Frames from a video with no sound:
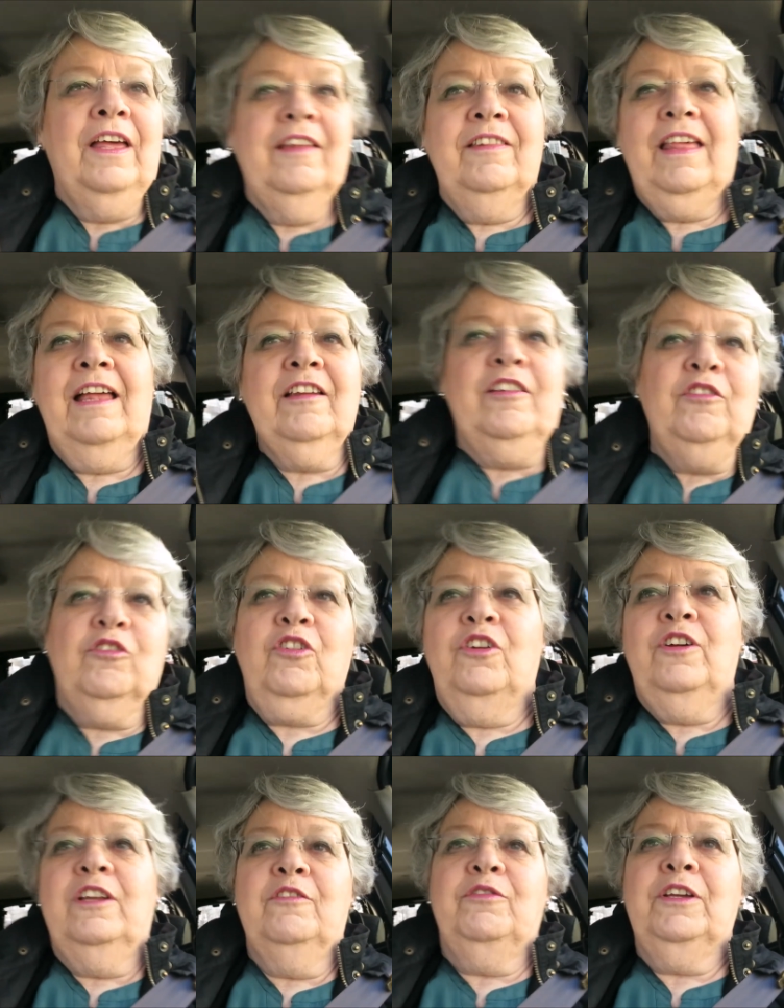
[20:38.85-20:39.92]
and that in
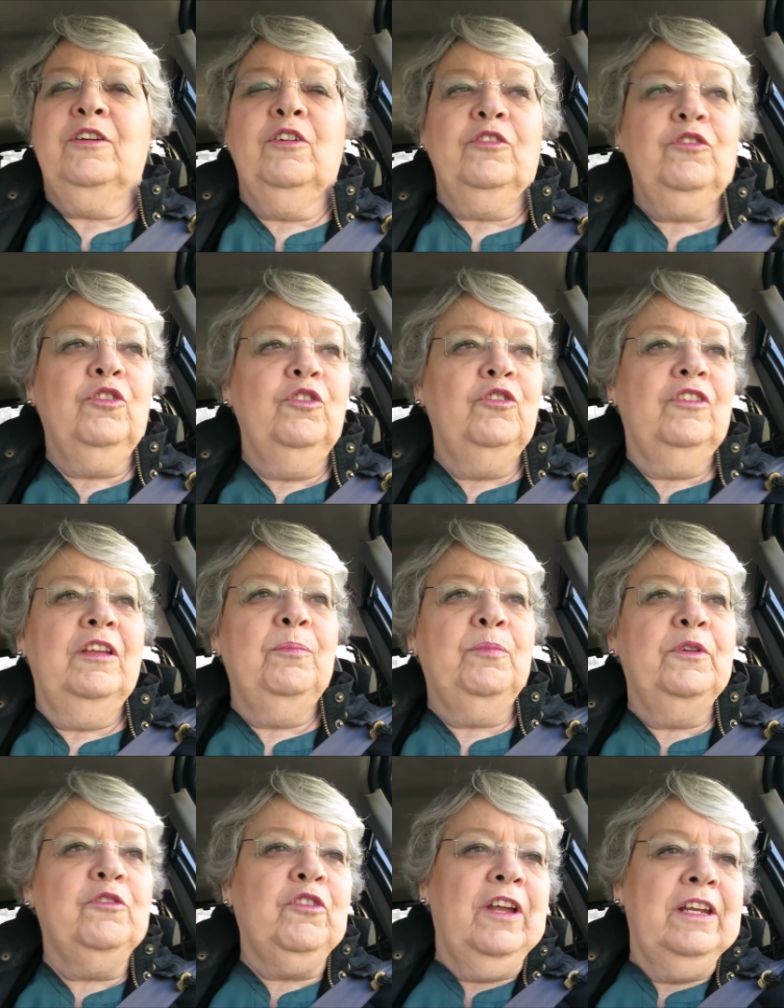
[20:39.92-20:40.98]
turn if it got too deep
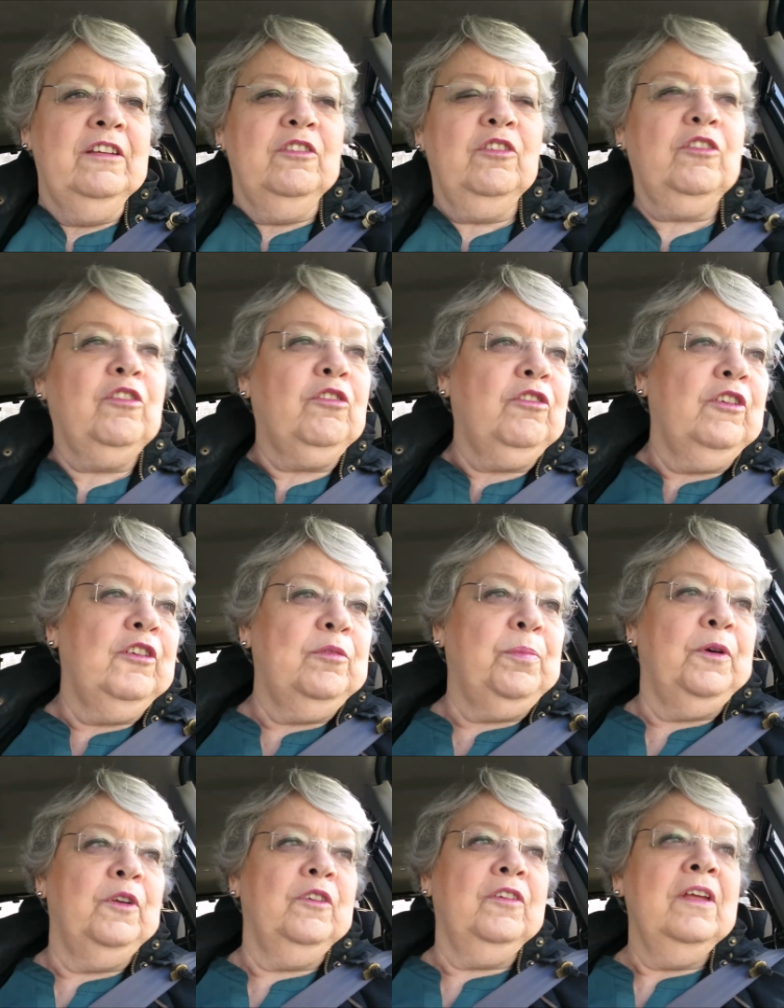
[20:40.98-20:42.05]
would drain into the third
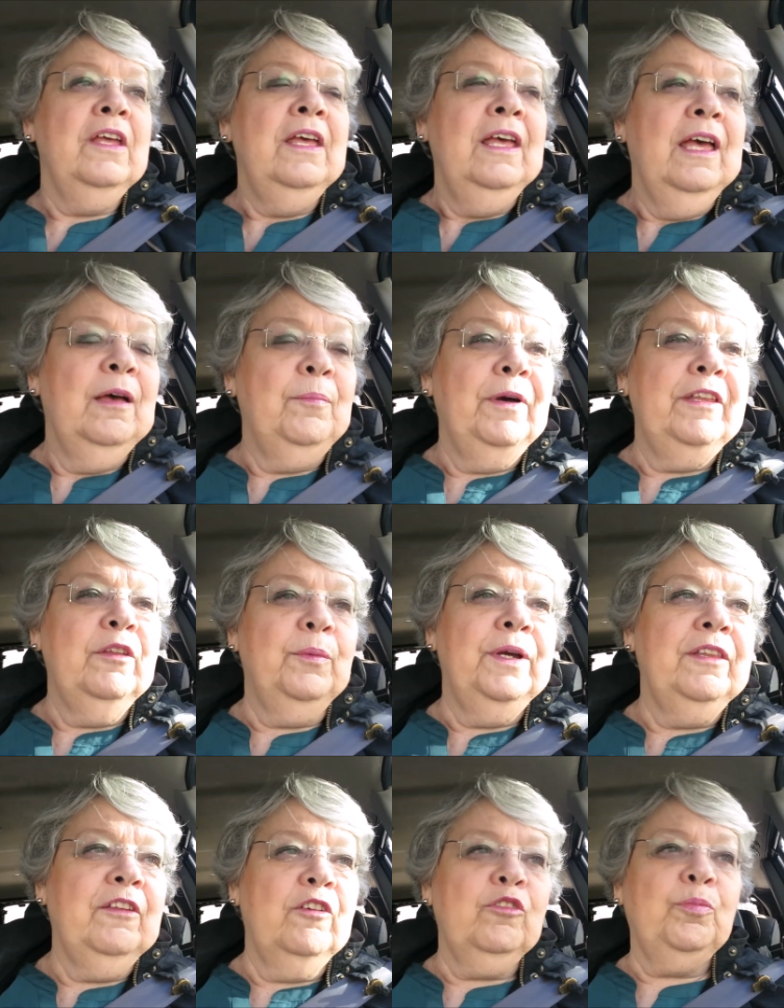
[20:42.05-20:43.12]
pond and by the
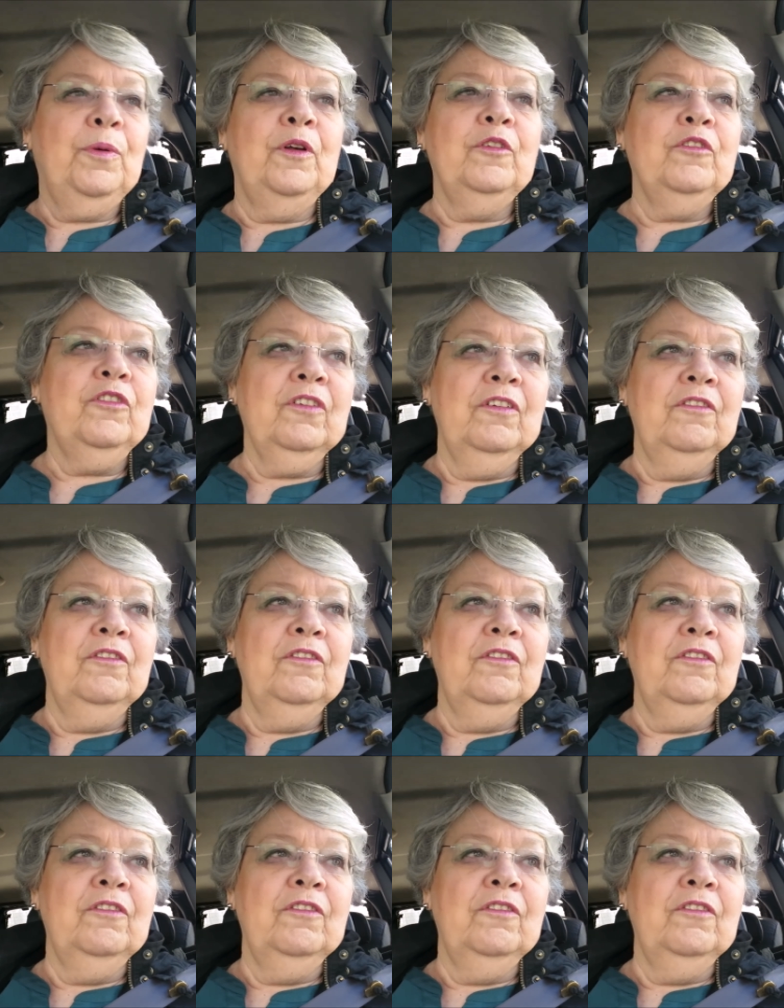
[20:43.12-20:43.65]
way those ponds